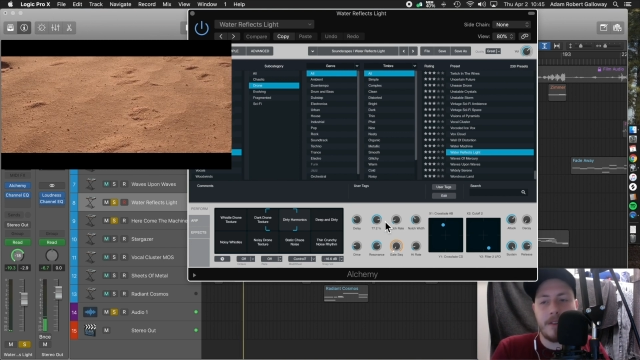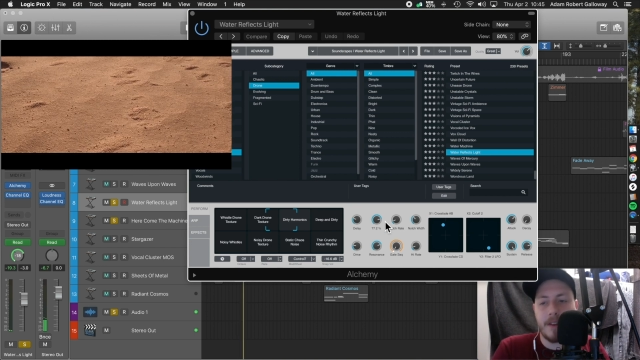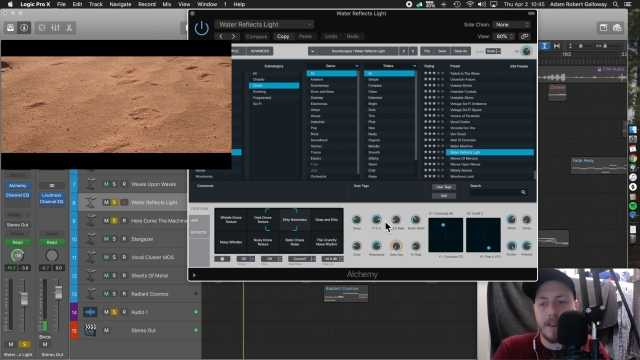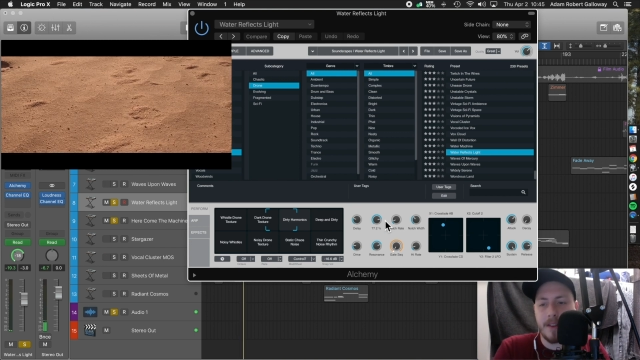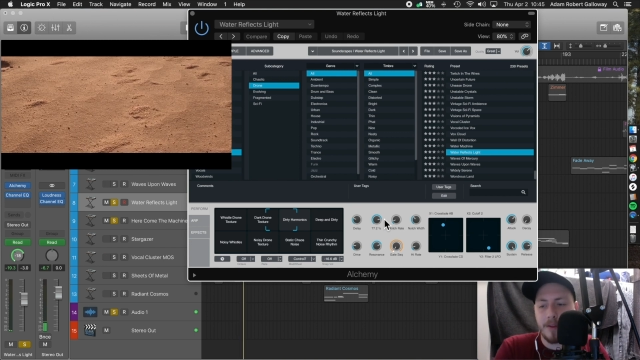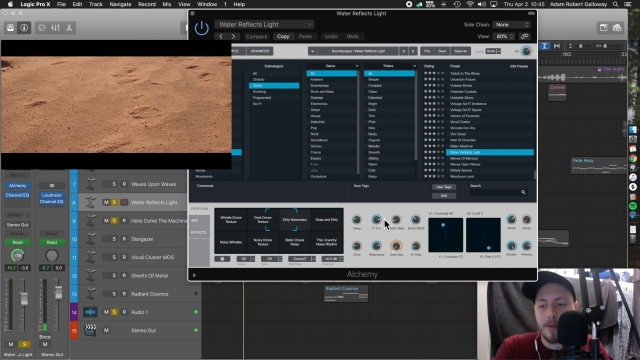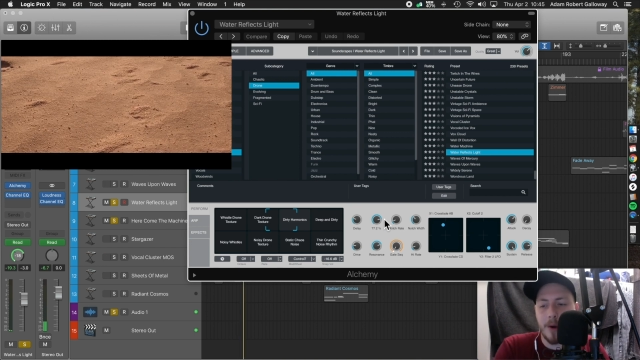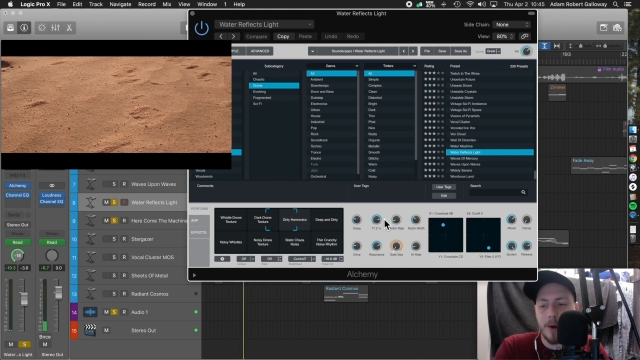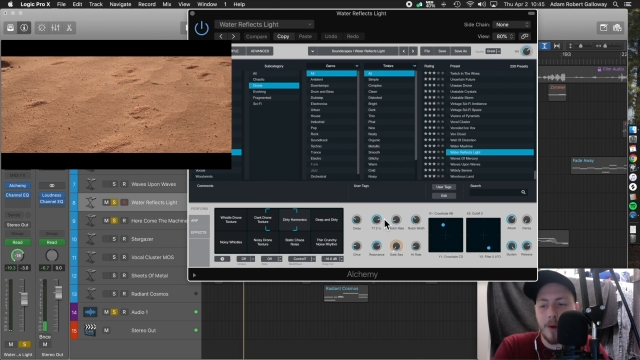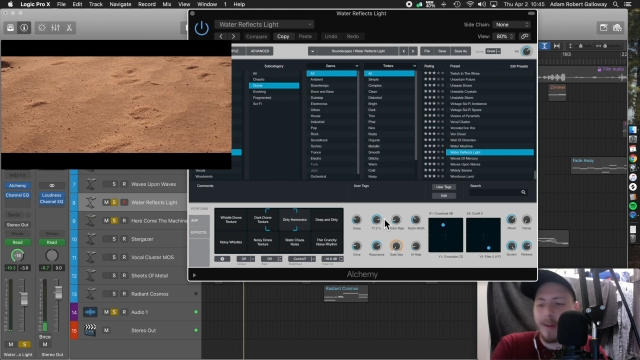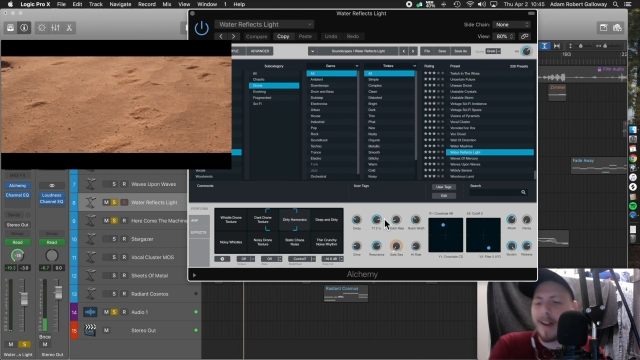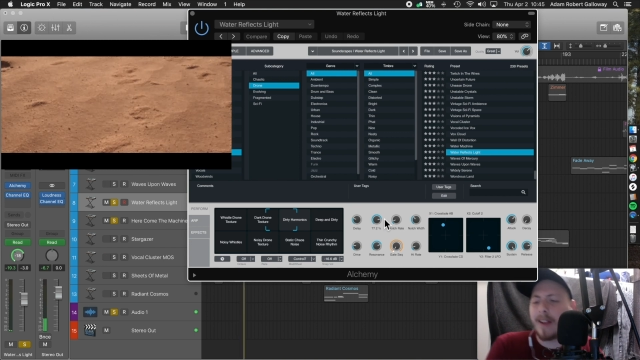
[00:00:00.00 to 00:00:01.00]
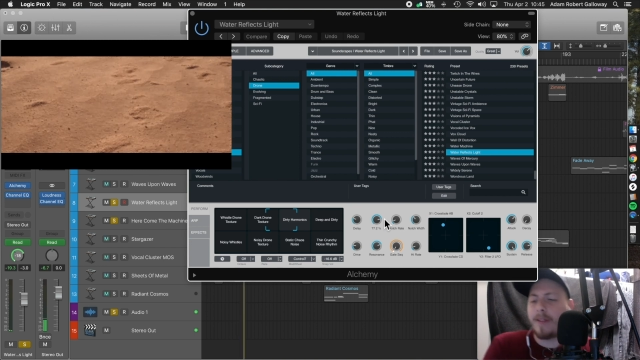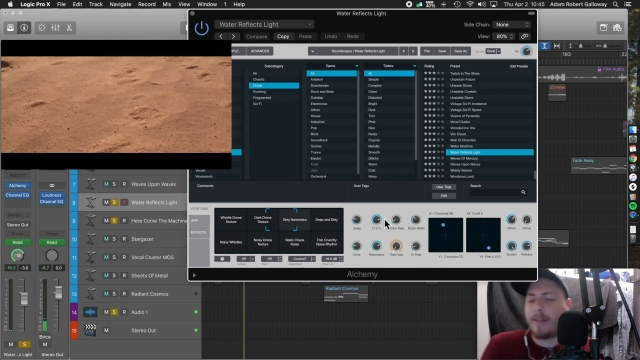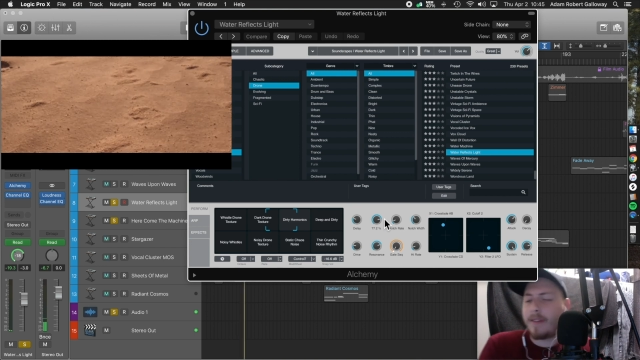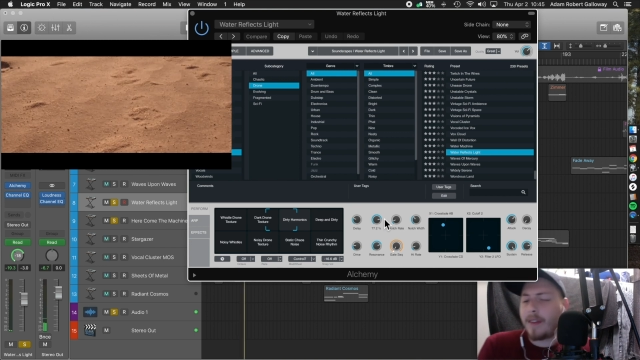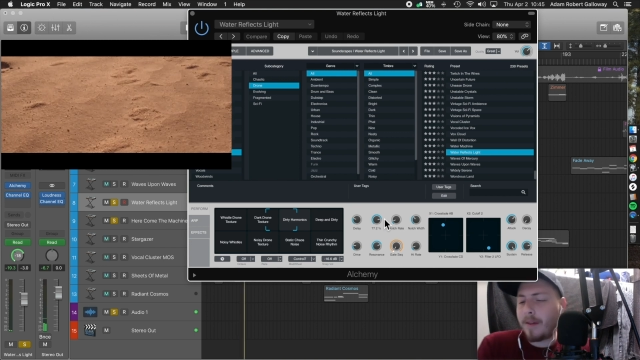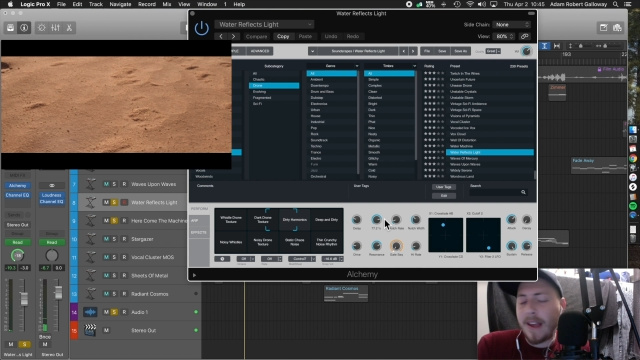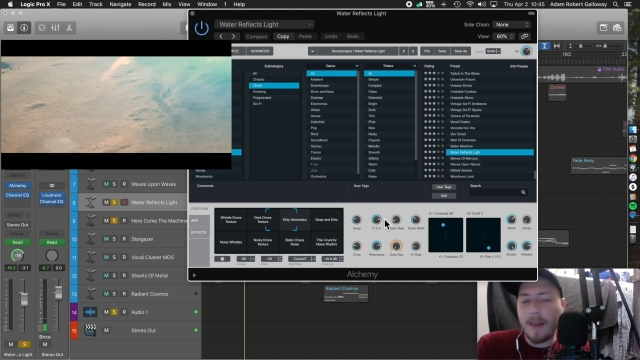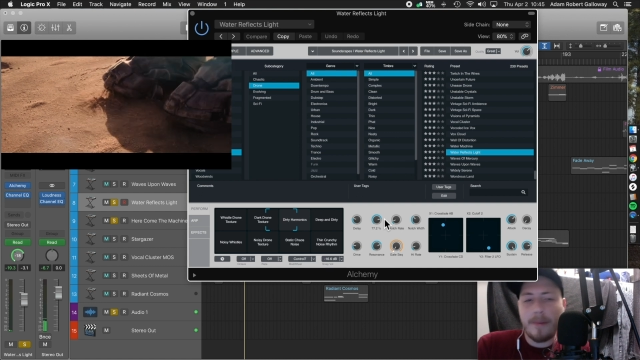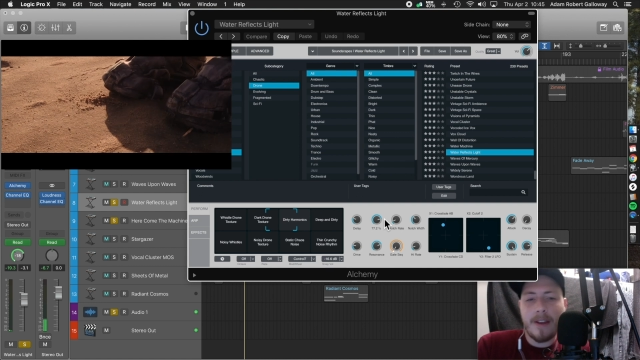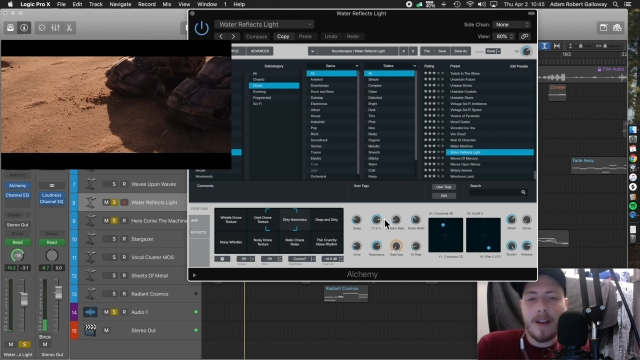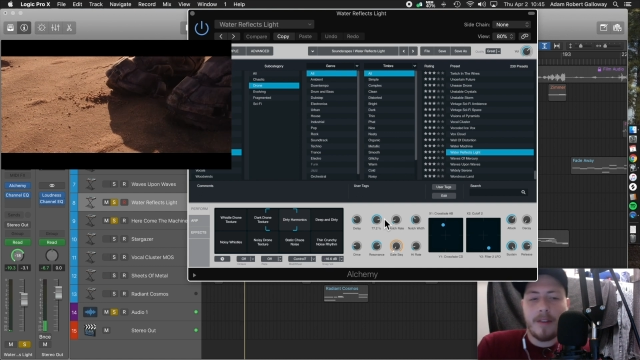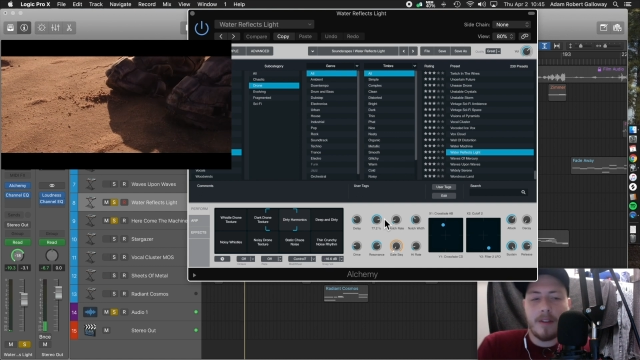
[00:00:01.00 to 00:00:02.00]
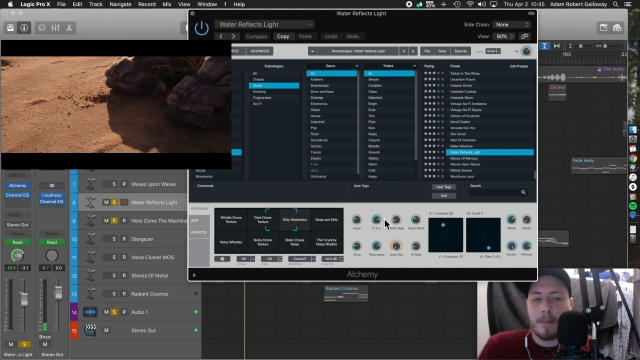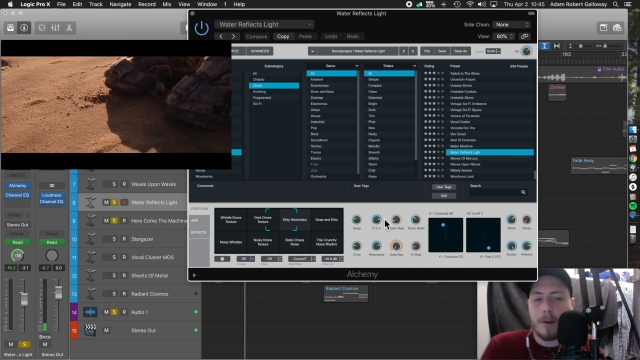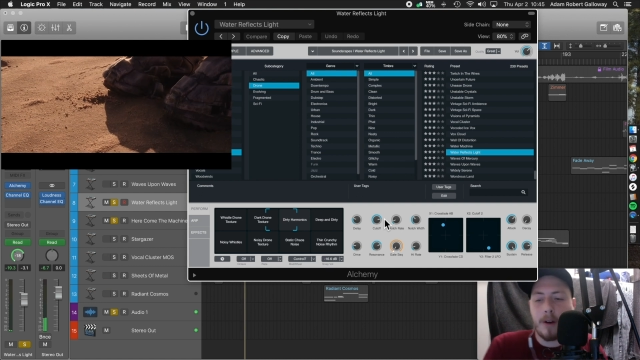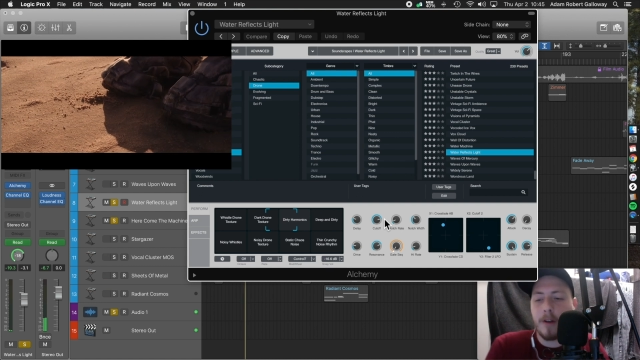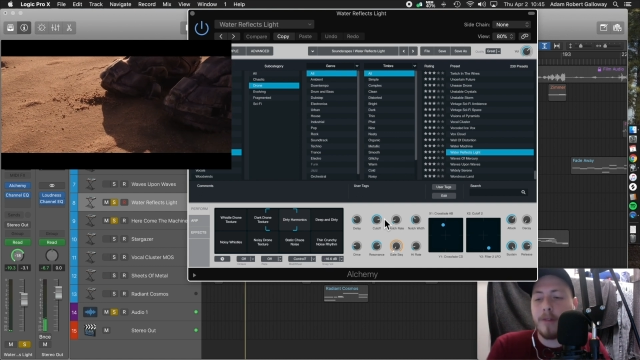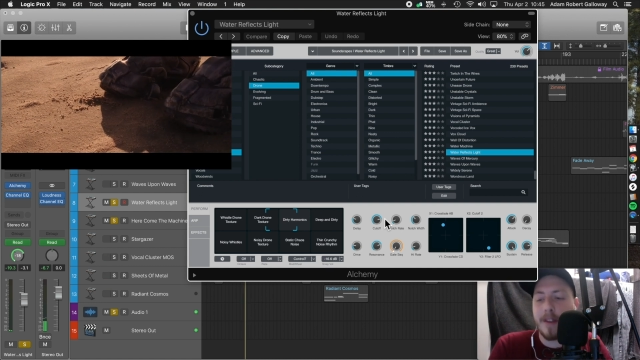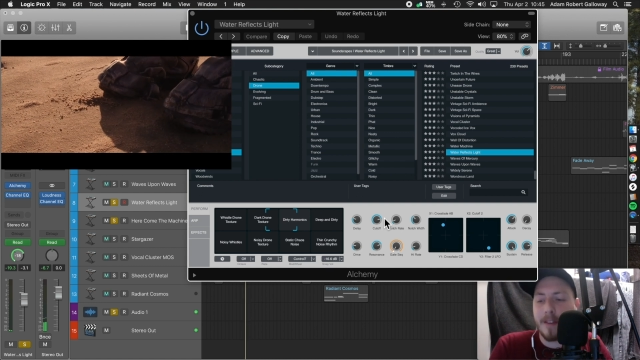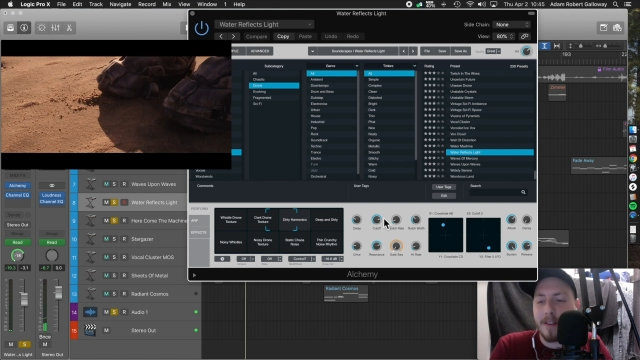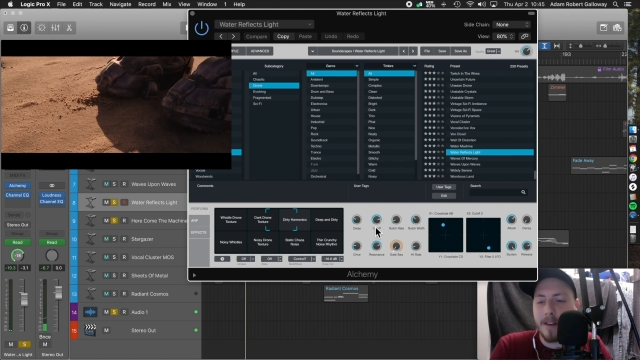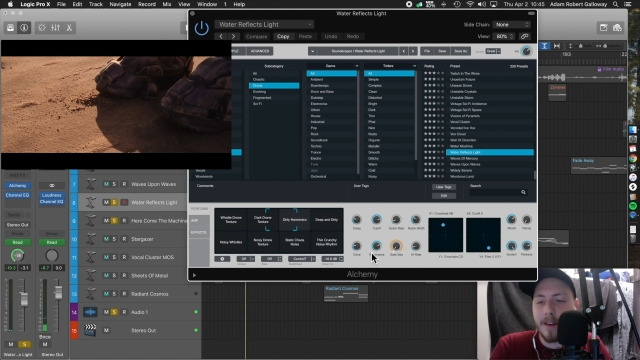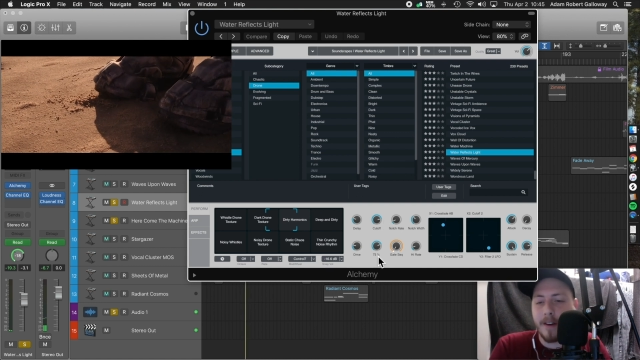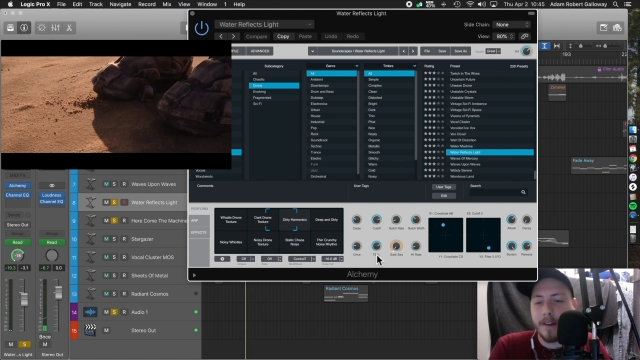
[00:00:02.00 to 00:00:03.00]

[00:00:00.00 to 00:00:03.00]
Like these drone kind of soundscape sounds are perfect in here.